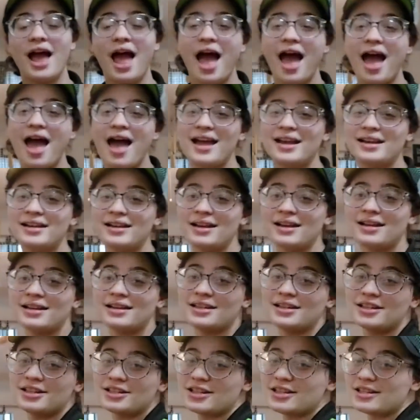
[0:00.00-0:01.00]
And
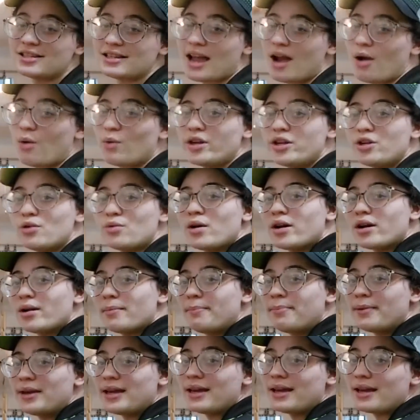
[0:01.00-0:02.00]
she's like, "Well, you want
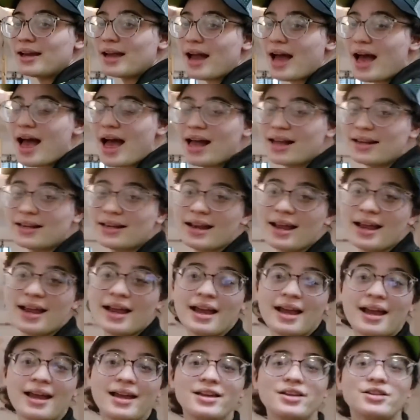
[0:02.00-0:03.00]
to be?" And
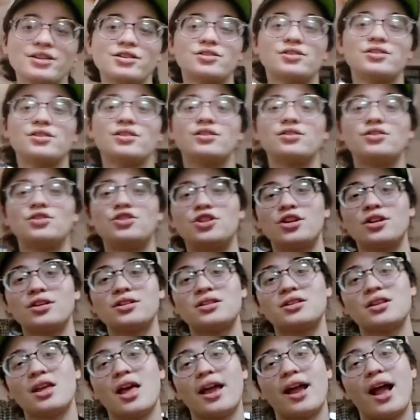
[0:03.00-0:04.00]
he's
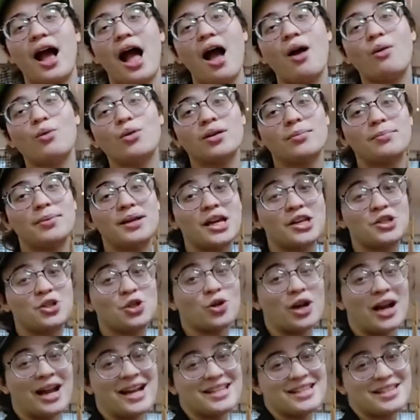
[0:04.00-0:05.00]
just like, "I want to be a
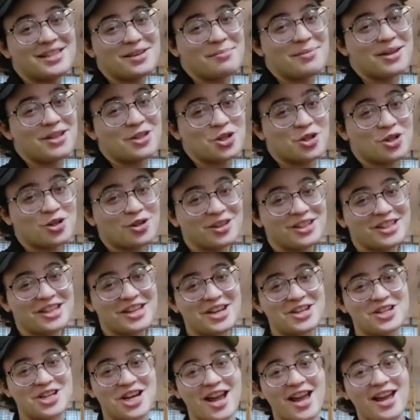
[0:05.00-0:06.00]
trans-dimensional
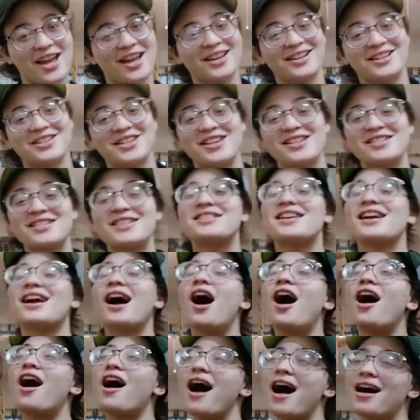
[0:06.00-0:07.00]
DJ." And she's just like,
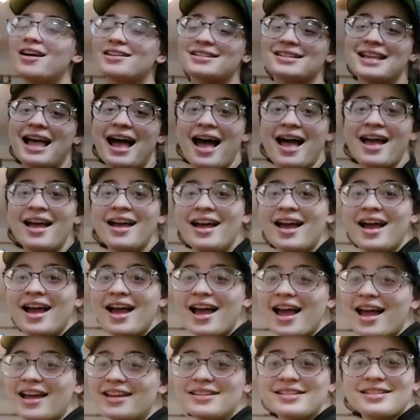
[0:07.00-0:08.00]
"Oh, how's that?"
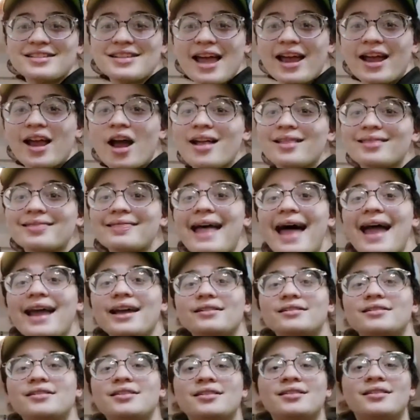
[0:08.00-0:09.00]
And he's like,
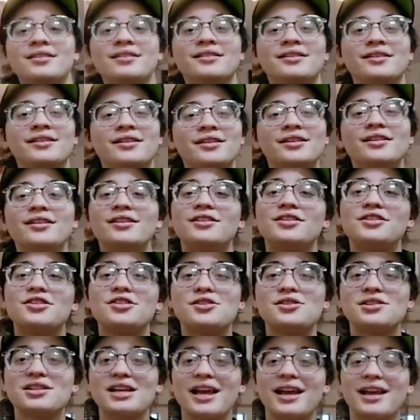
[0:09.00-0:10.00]
"Light."
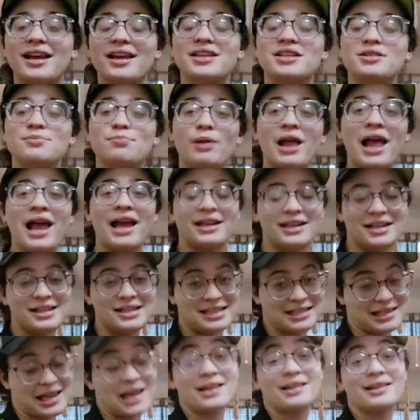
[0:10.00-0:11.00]
She's like, "Explain." And
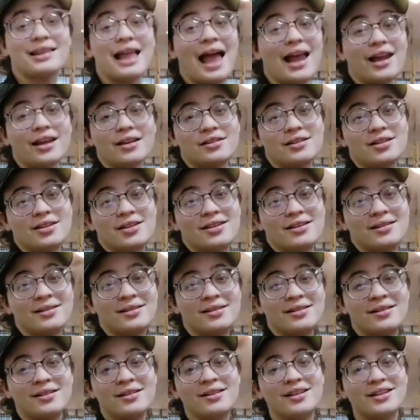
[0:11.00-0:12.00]
he's like, "Light."
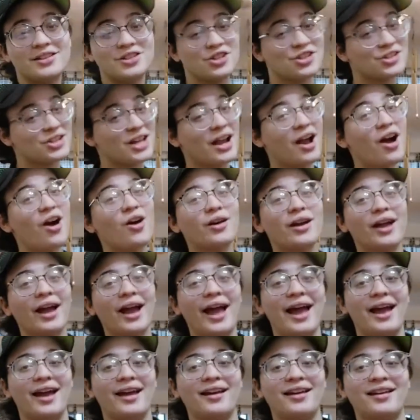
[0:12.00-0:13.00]
She's like,
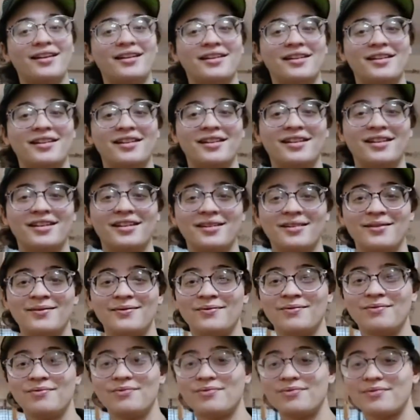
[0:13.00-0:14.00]
"Okay,
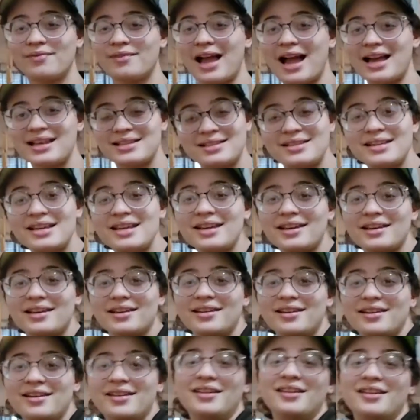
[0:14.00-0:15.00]
I see."